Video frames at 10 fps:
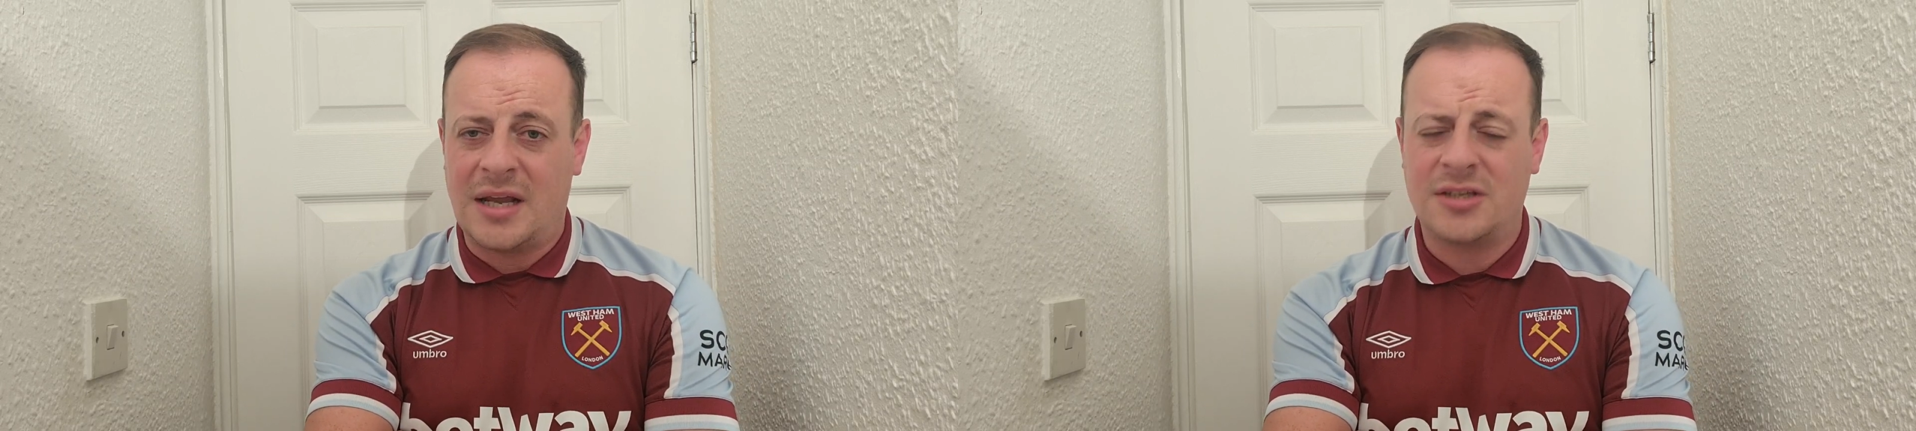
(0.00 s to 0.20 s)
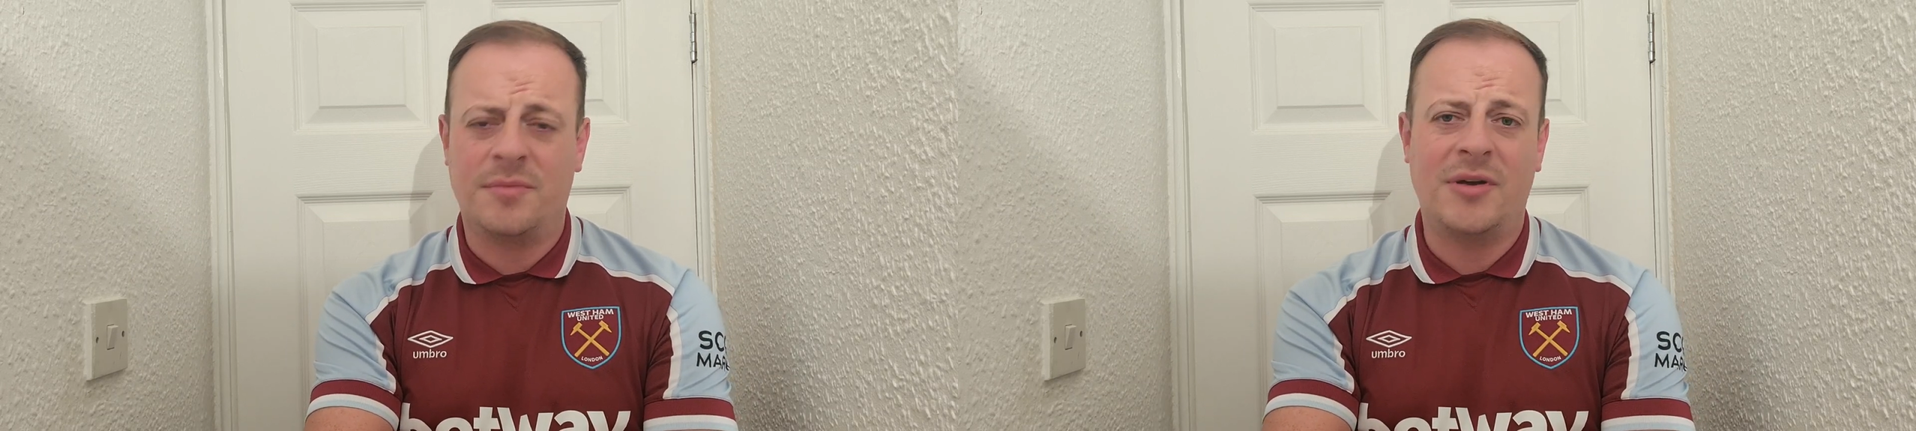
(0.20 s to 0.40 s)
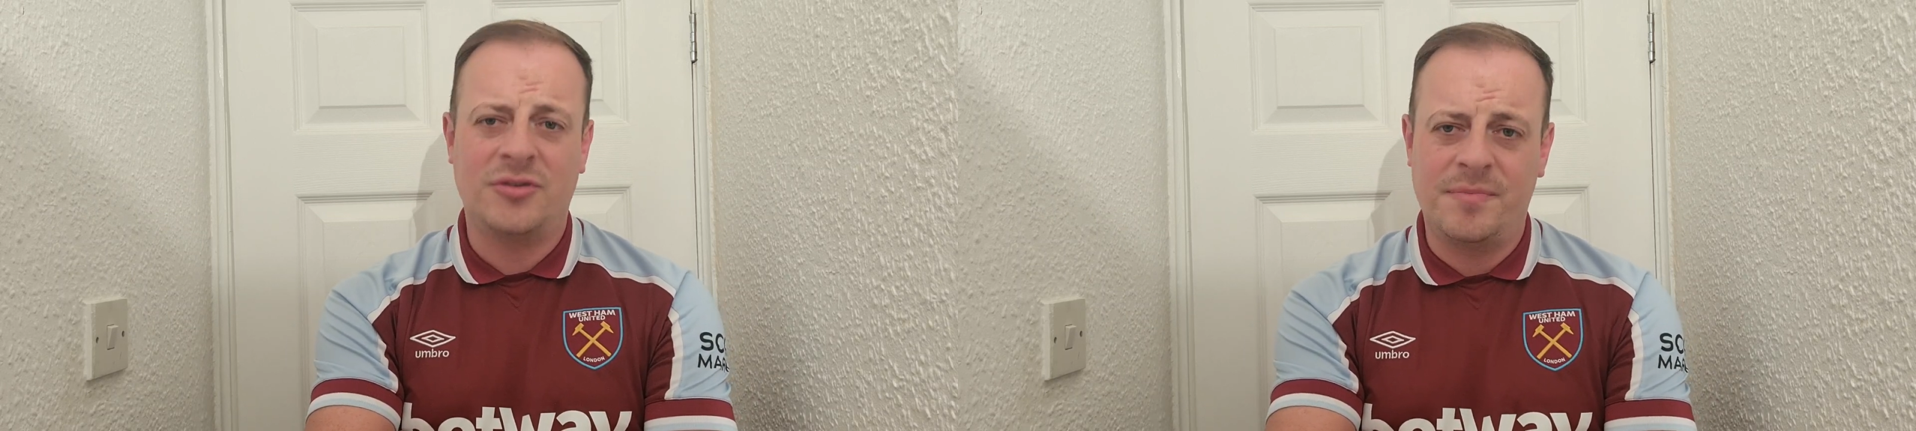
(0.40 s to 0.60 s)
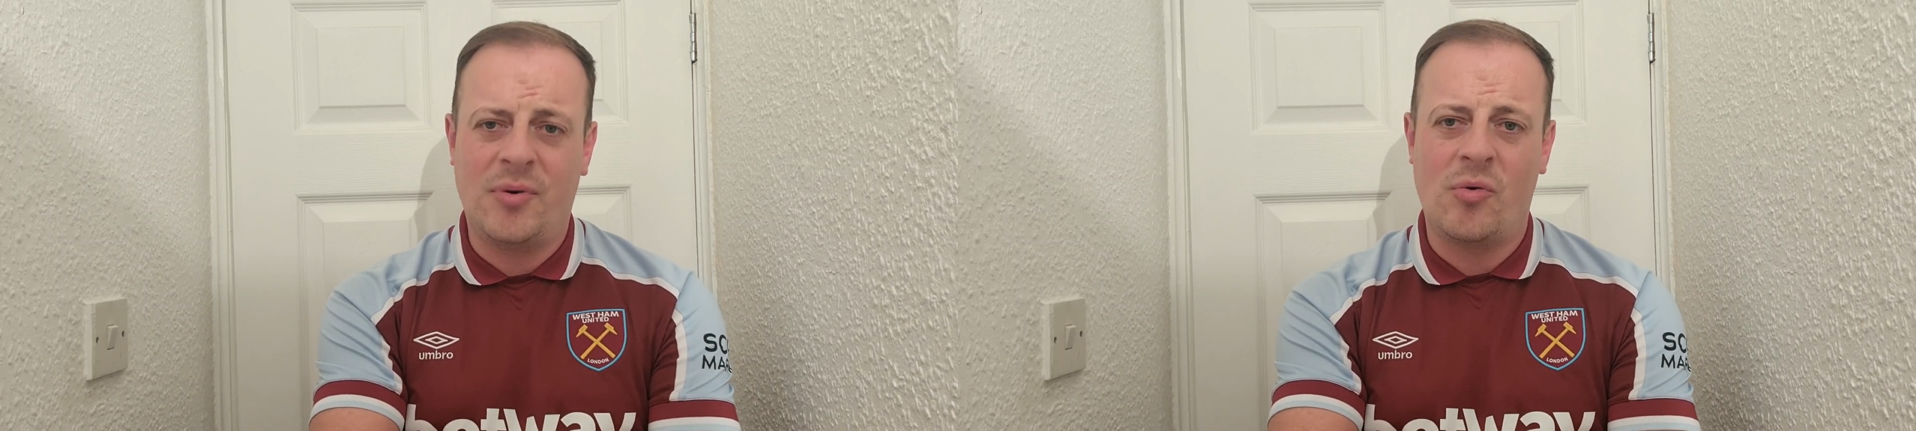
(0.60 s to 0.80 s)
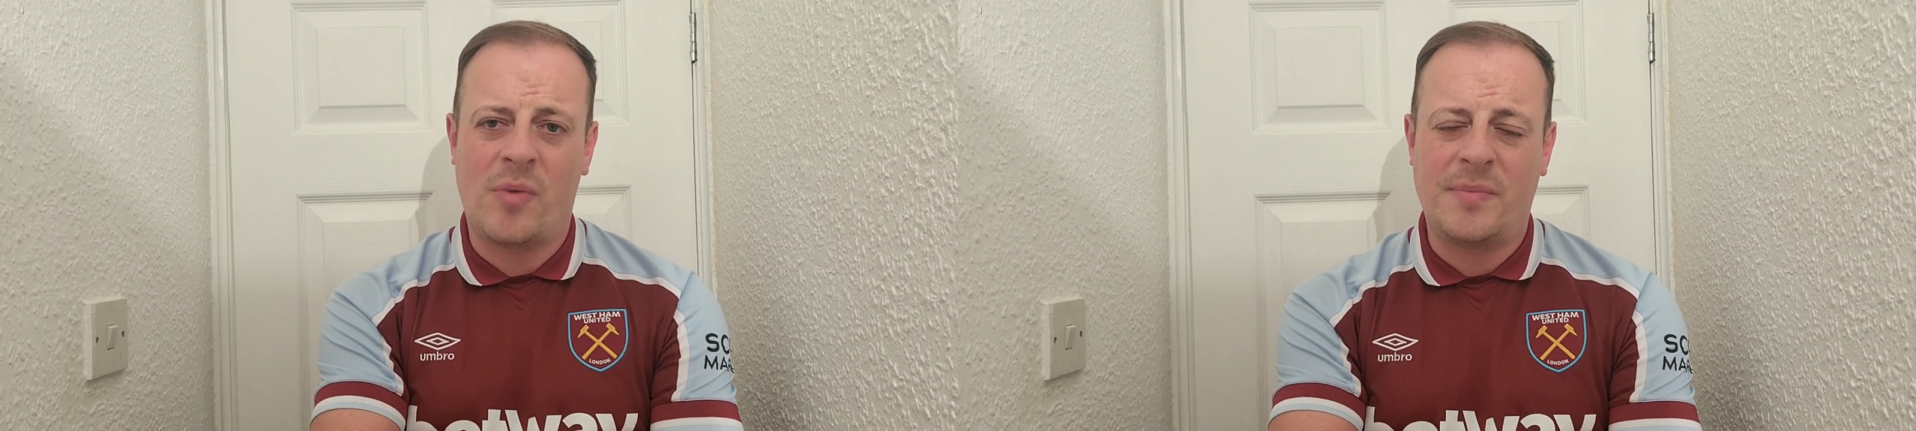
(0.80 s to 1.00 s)
That's the most
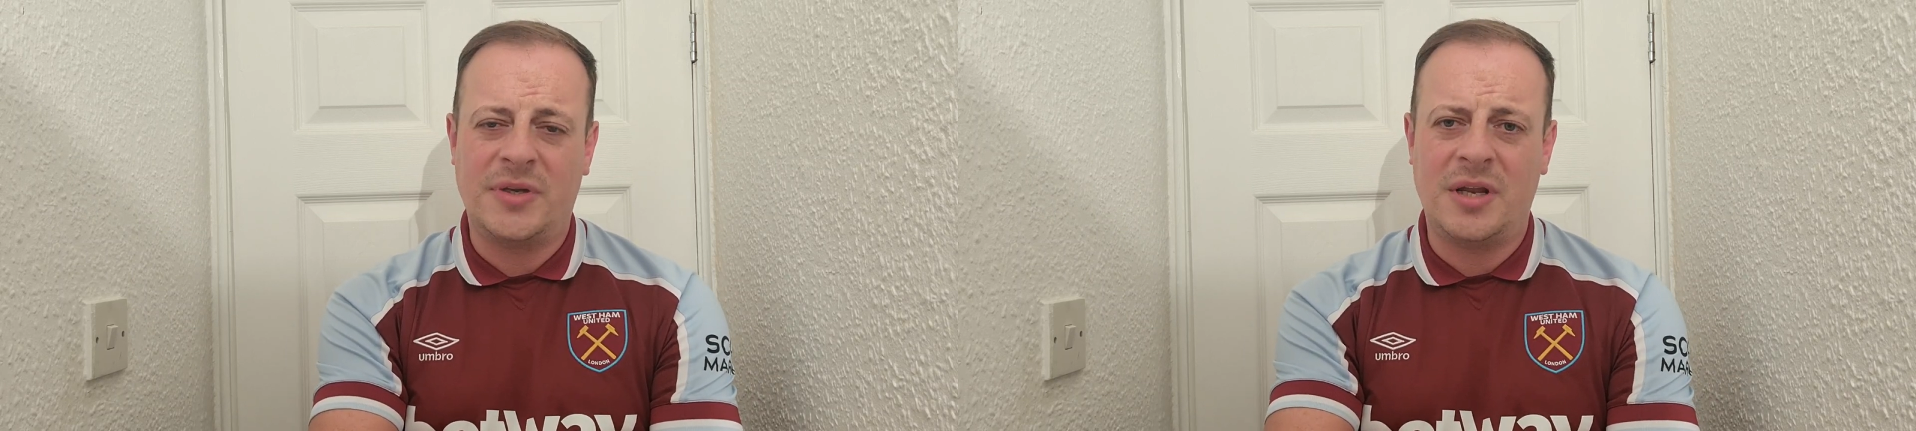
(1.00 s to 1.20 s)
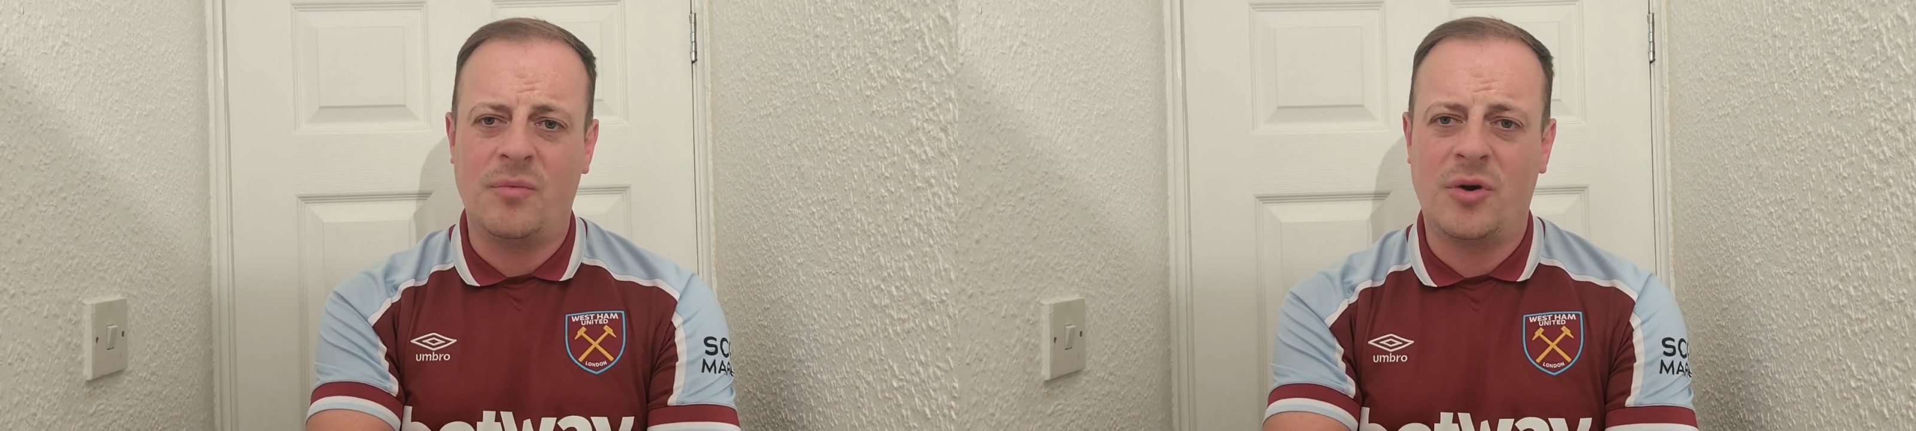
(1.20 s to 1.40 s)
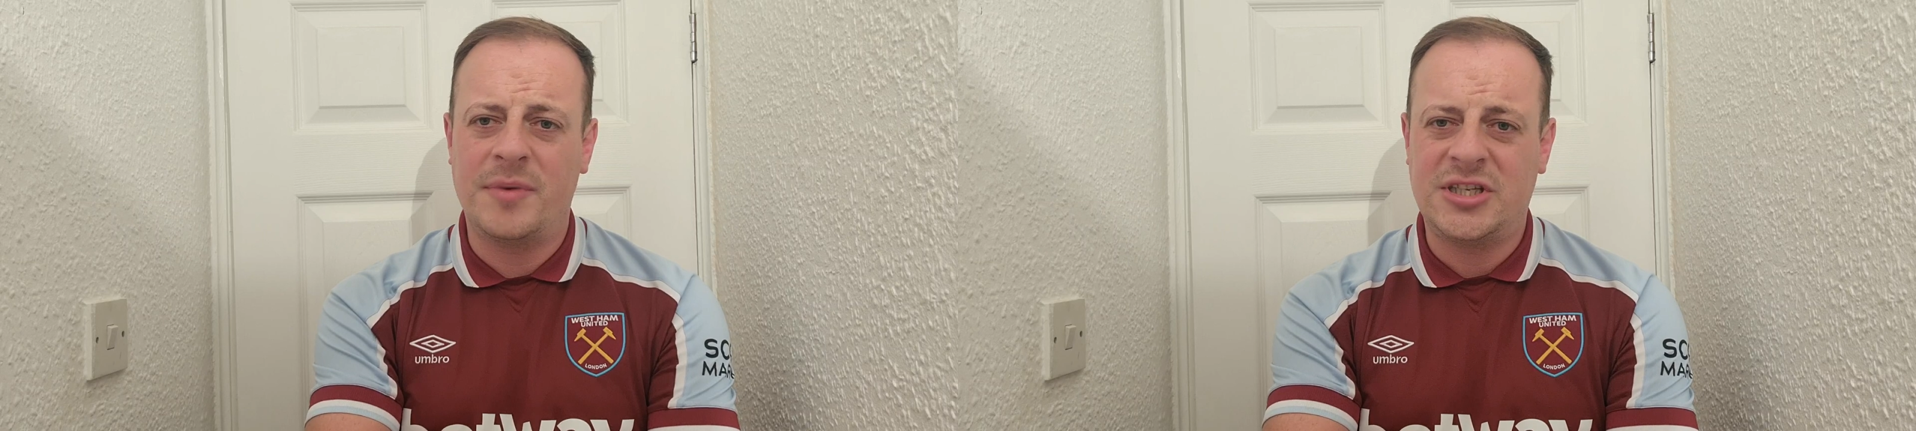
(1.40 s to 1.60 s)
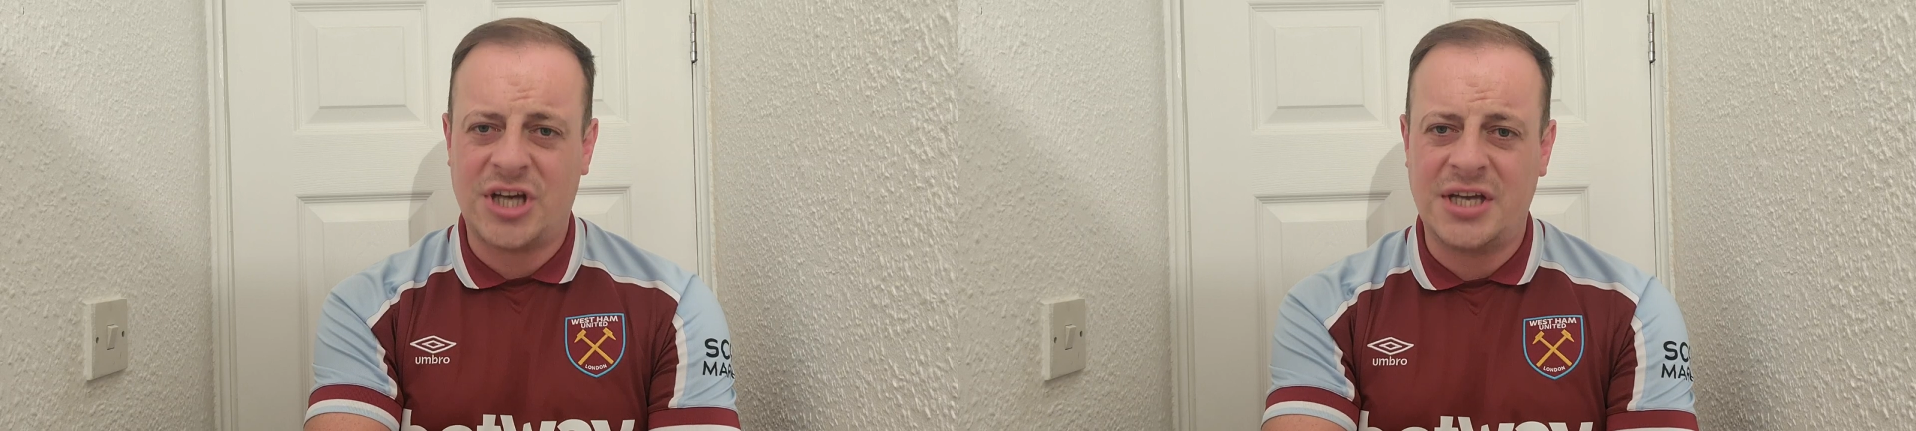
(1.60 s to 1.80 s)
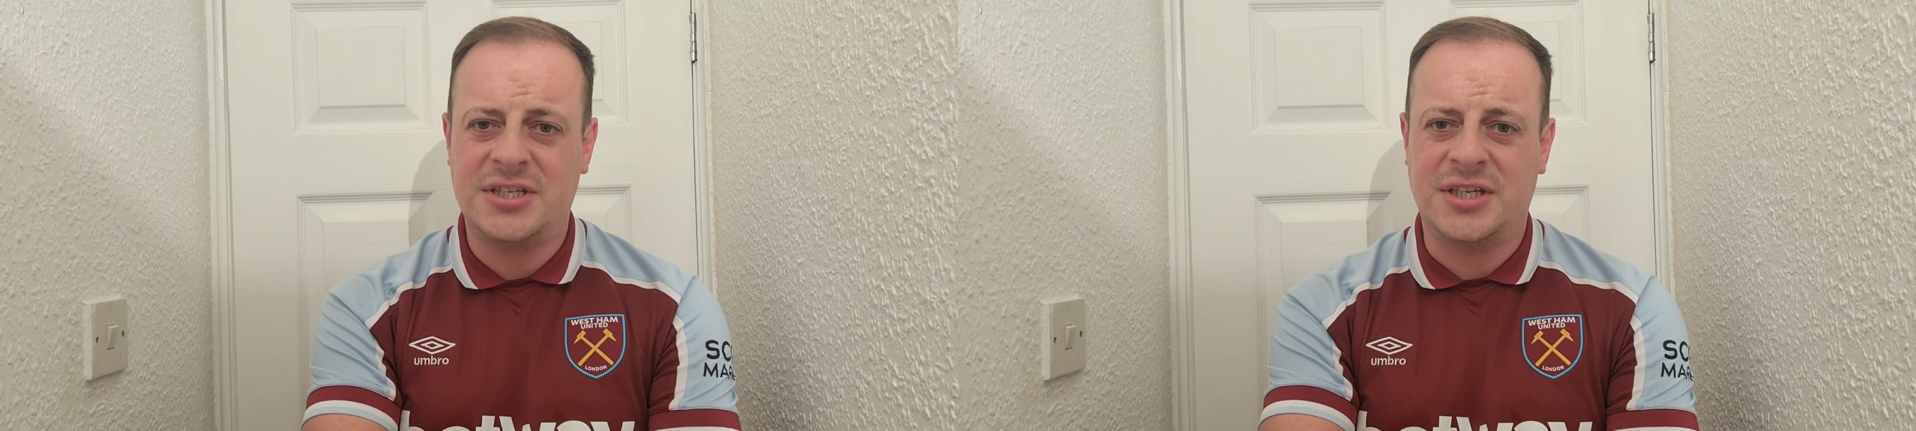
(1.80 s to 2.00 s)
important one. We didn't want to be
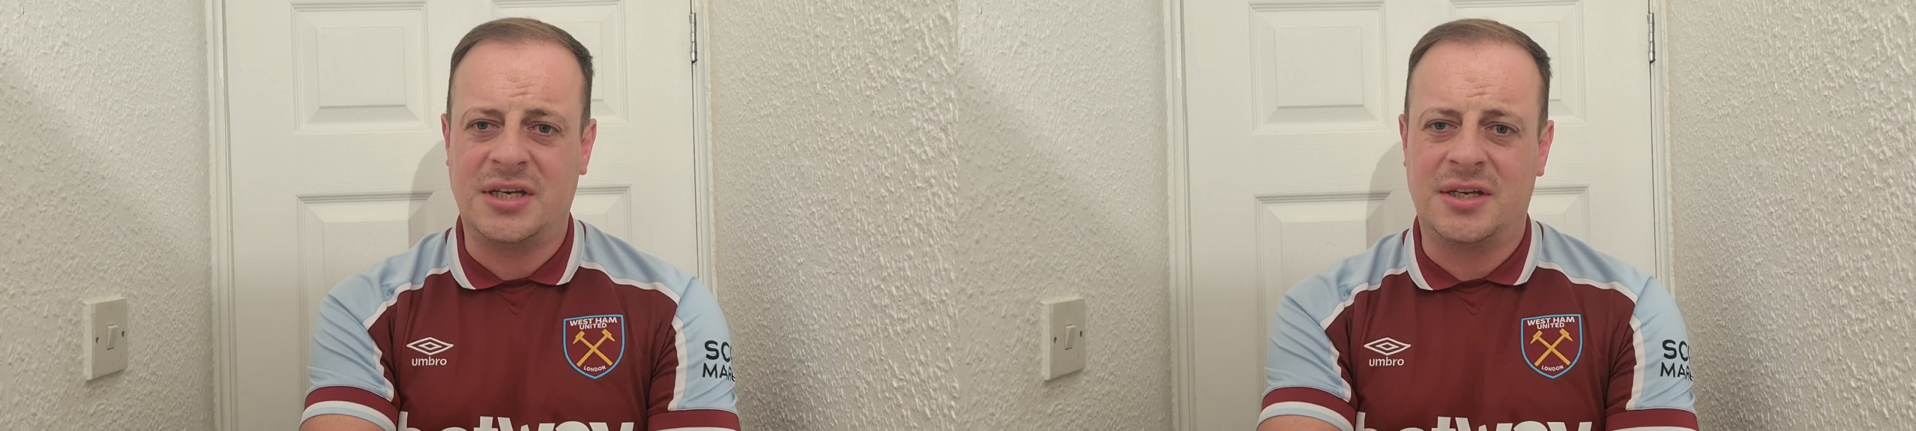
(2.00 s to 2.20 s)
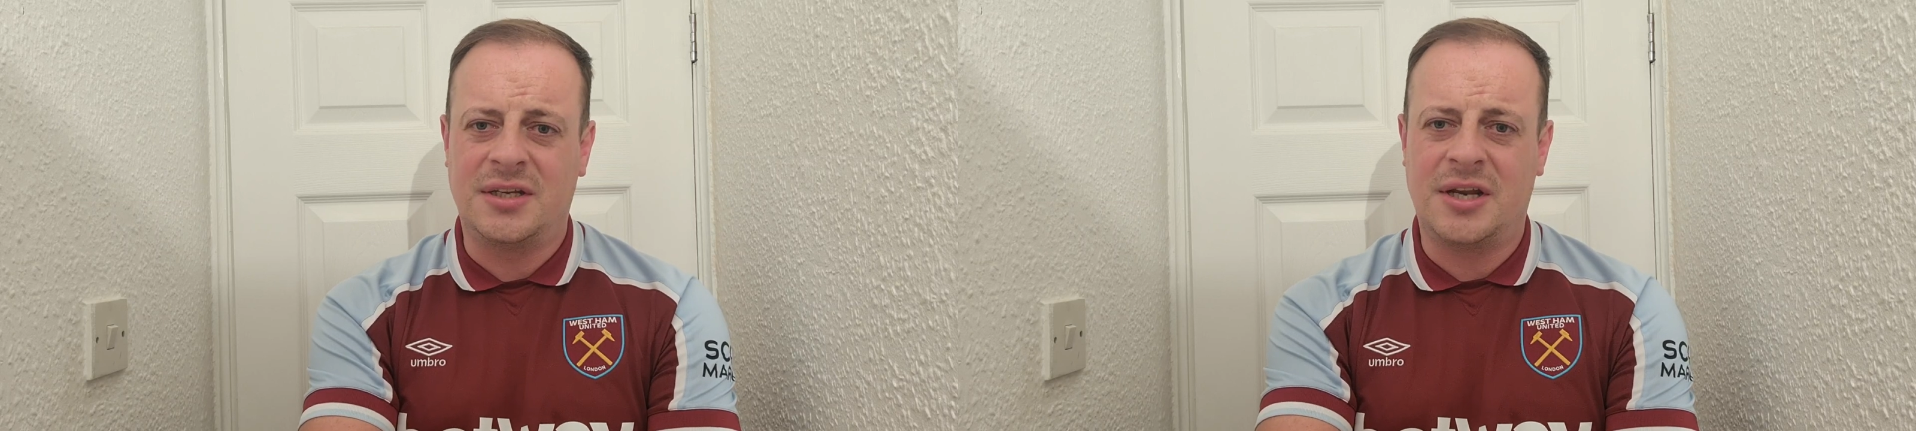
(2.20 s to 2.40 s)
chasing.